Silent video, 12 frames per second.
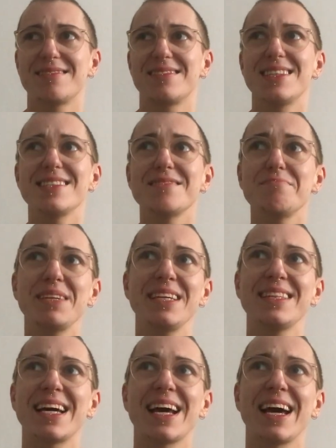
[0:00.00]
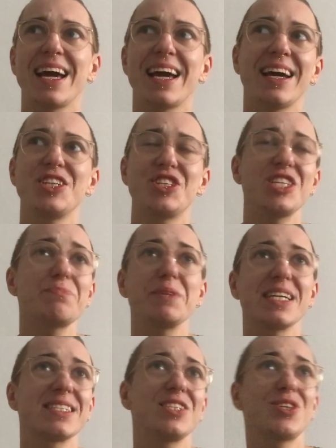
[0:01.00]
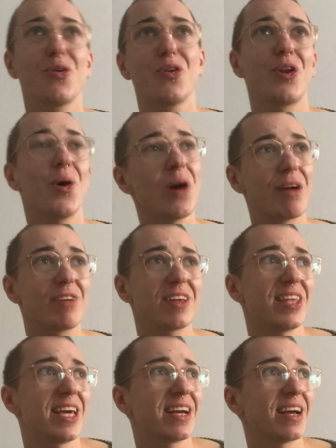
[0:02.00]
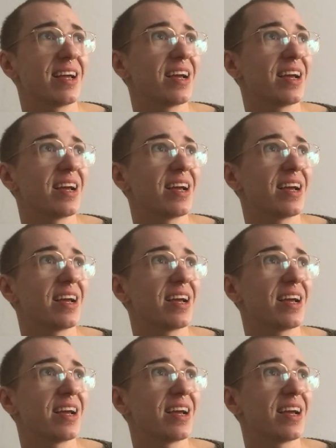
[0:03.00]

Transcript: doesn't mean that just because I don't know everything,